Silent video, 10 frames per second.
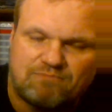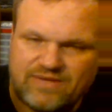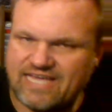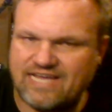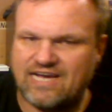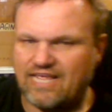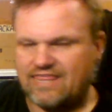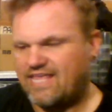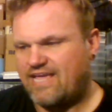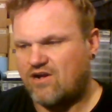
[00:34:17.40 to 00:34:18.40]
being a
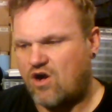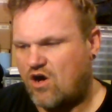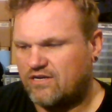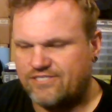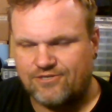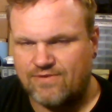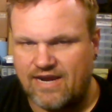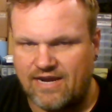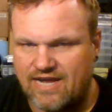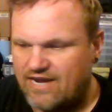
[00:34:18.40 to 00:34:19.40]
thing on
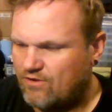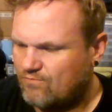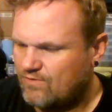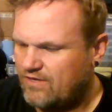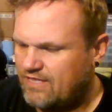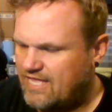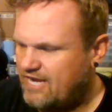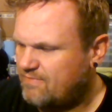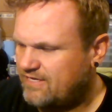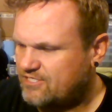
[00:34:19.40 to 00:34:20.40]
terrain. I don't really
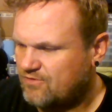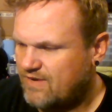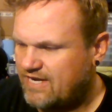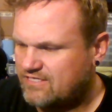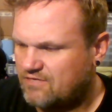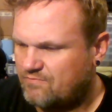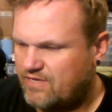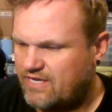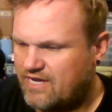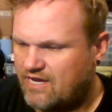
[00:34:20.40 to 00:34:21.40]
like my terrain to
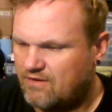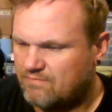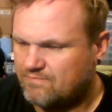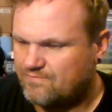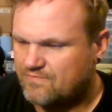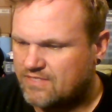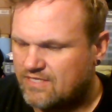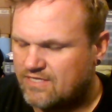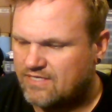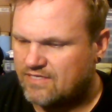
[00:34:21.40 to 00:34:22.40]
be
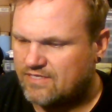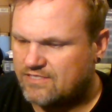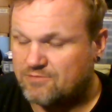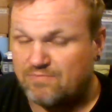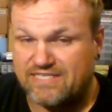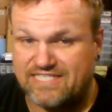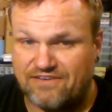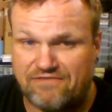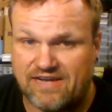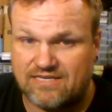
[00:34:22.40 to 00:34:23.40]

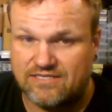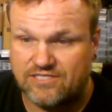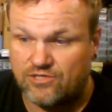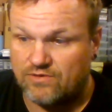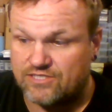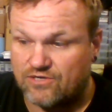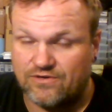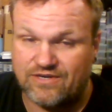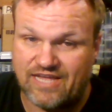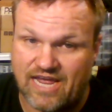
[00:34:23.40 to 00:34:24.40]
specific to a
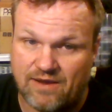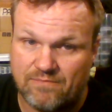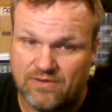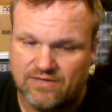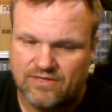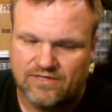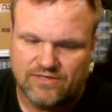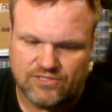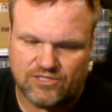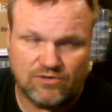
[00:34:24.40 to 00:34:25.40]
certain game.
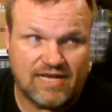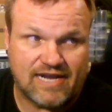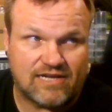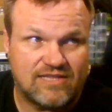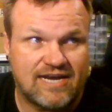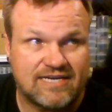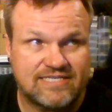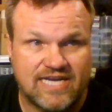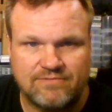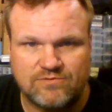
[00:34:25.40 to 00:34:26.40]
So like a lot of
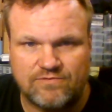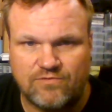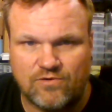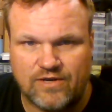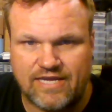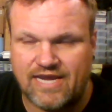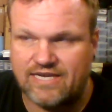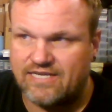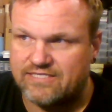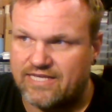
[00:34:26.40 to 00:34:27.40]
times when 40K
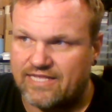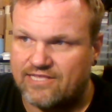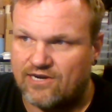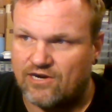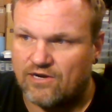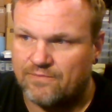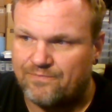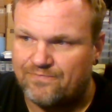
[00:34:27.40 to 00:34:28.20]
does like their